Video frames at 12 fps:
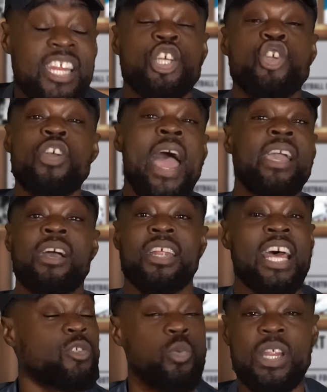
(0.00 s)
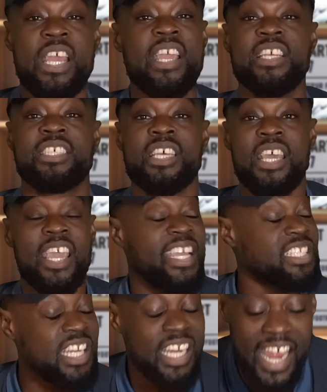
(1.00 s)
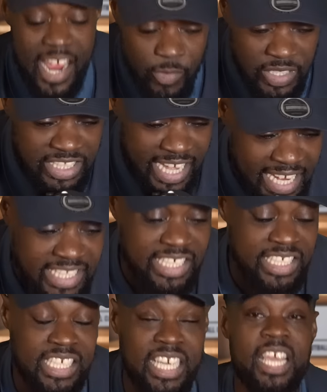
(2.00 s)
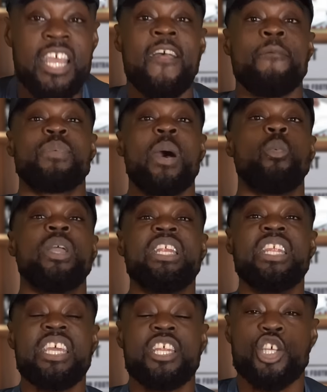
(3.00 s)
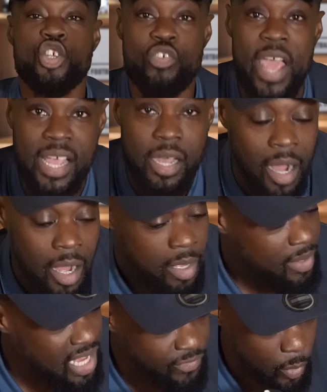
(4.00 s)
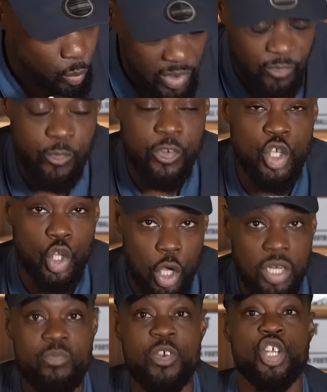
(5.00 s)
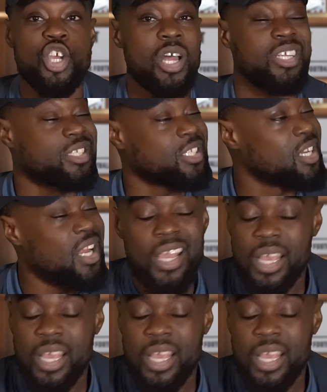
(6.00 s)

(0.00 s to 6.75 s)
a striker. That's what it is. It's clear as day to see that we need a striker. Even with Son and Richarlison,